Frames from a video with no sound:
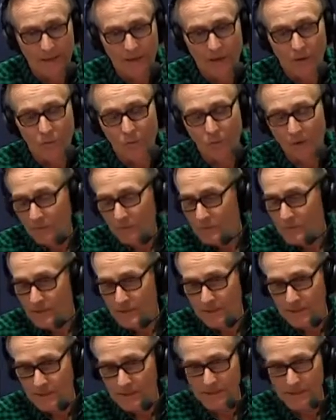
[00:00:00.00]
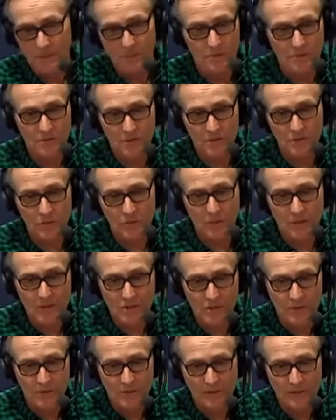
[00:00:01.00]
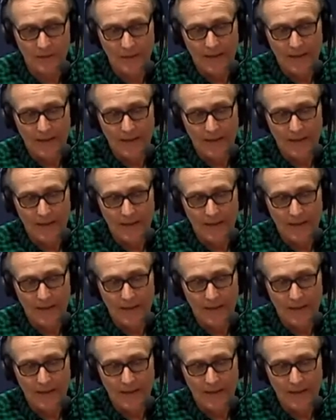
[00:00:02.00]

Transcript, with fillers: One was in a desperate situation,